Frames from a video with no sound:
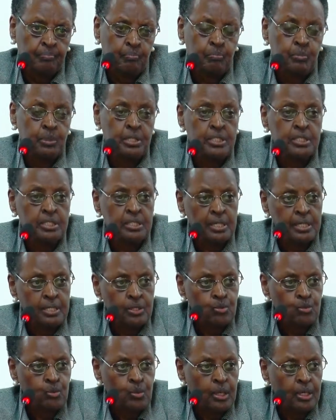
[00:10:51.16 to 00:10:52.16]

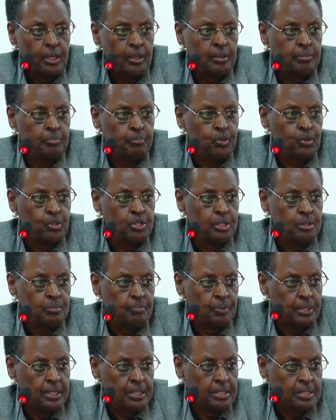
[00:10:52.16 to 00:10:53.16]
PTAs were put in
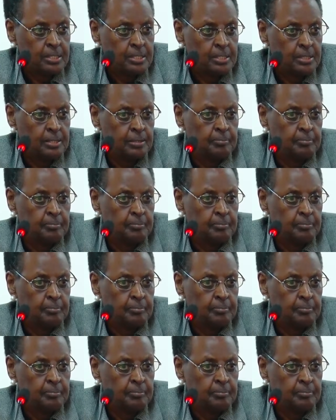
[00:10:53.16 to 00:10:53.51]
place